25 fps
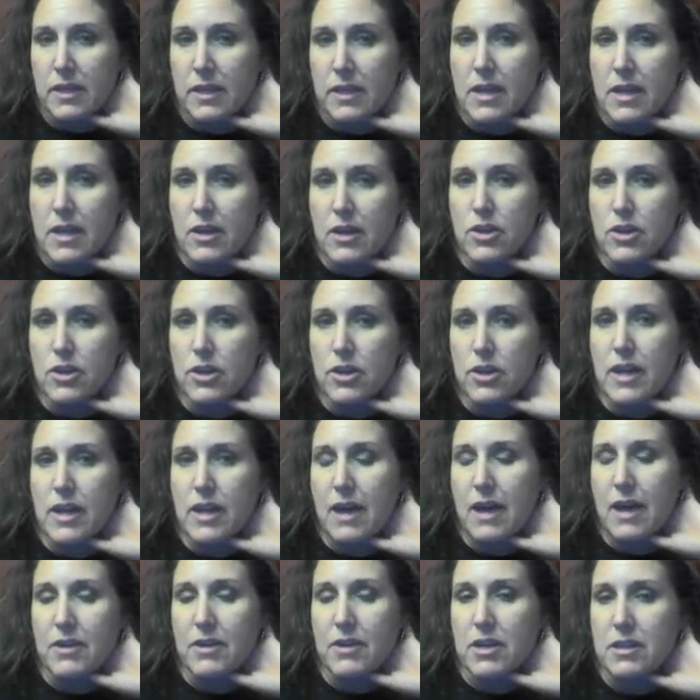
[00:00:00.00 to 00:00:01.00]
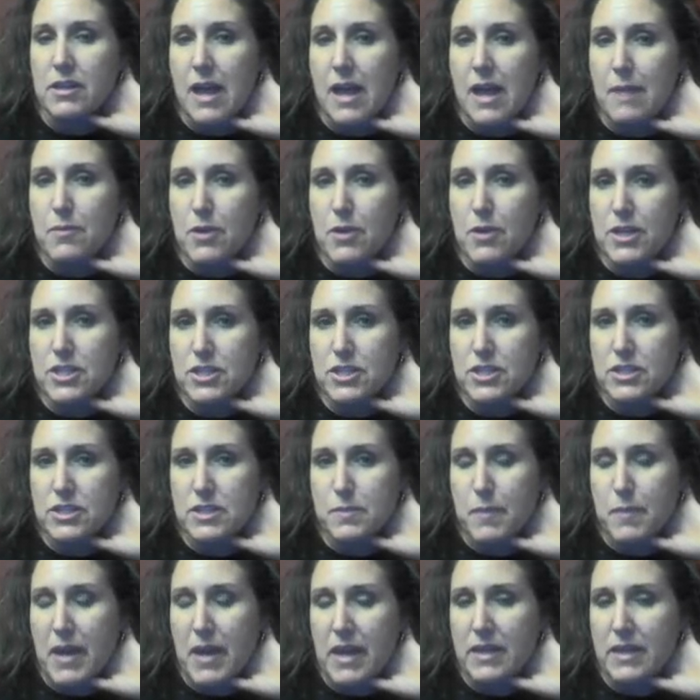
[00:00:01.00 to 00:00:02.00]
Now you're going to have a collaboration
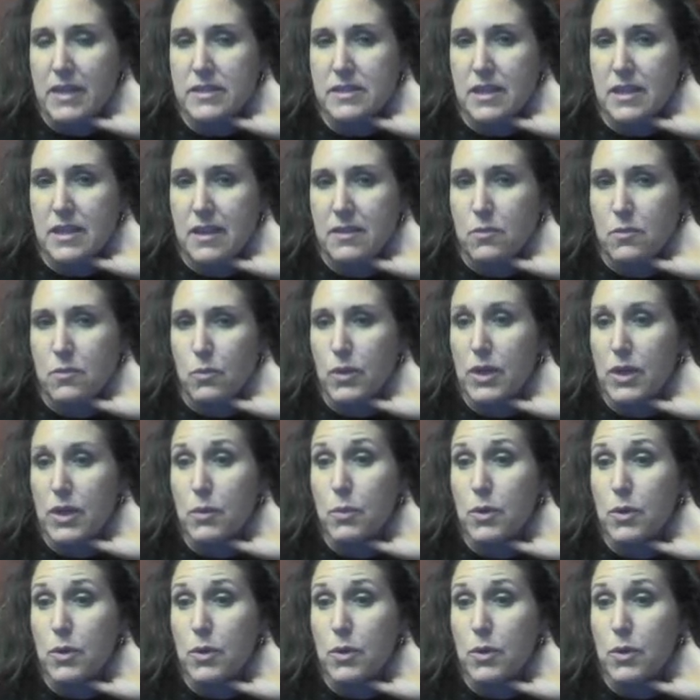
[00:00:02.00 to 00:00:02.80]
space and we